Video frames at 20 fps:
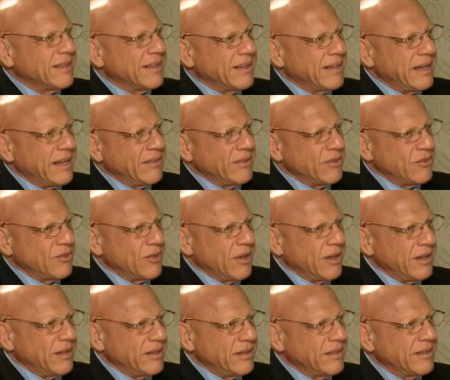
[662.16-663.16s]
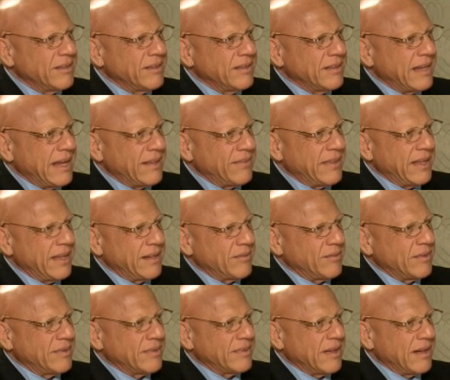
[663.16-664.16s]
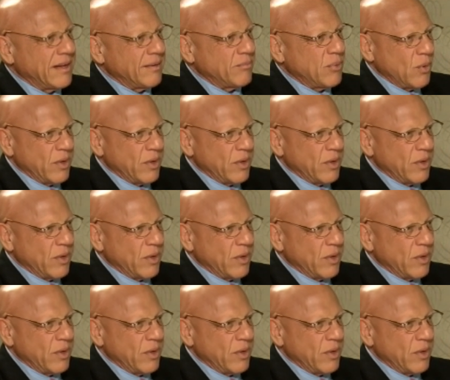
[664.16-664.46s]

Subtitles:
and the sun at that point